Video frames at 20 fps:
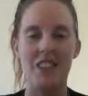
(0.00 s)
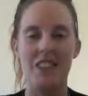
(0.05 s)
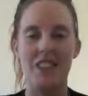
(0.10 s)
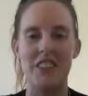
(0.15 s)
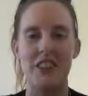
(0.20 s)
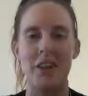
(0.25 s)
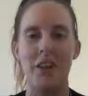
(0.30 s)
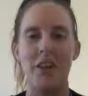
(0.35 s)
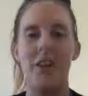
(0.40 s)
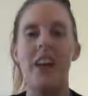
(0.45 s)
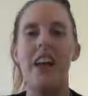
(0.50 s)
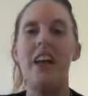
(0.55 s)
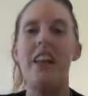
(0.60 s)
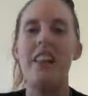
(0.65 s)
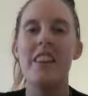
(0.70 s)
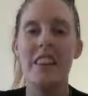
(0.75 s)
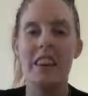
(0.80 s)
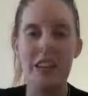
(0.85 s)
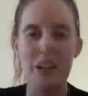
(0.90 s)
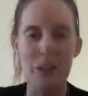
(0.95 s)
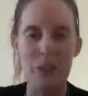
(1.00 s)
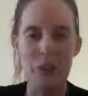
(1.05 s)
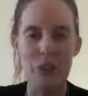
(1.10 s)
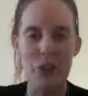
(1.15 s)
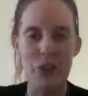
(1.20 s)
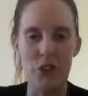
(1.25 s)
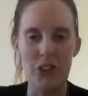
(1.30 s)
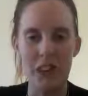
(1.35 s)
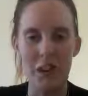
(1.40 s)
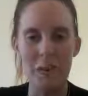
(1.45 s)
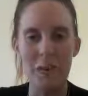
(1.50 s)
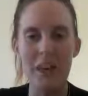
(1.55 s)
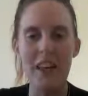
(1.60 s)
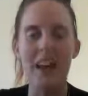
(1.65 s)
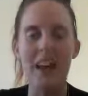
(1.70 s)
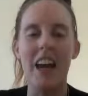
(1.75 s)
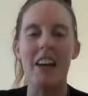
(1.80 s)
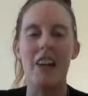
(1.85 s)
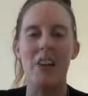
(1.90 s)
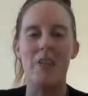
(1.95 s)
So thank you for joining me,
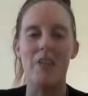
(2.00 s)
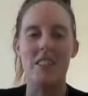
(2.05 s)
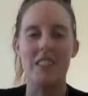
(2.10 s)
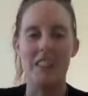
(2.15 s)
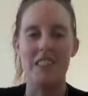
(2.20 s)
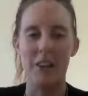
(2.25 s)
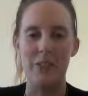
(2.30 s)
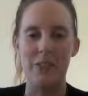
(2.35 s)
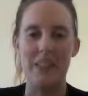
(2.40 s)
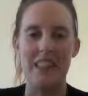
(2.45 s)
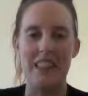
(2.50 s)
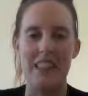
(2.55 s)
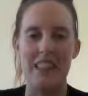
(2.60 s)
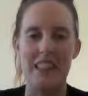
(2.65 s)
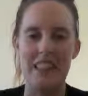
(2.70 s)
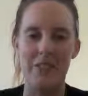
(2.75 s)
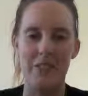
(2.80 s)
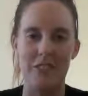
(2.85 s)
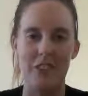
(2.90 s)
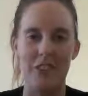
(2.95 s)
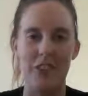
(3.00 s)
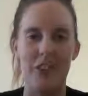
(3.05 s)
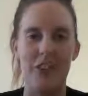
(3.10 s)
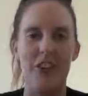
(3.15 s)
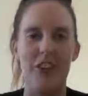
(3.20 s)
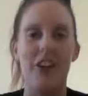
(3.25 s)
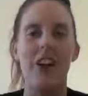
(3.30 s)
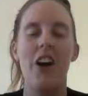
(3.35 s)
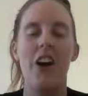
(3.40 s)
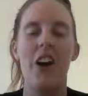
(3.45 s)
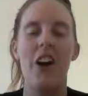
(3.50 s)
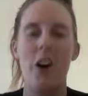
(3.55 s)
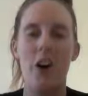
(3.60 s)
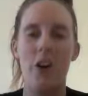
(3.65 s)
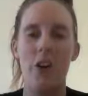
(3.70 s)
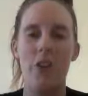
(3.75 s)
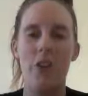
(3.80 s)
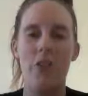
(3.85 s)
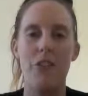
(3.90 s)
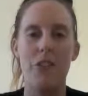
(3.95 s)
and I will see you in the next video
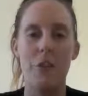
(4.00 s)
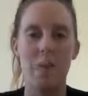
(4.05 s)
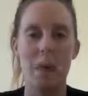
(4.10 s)
of the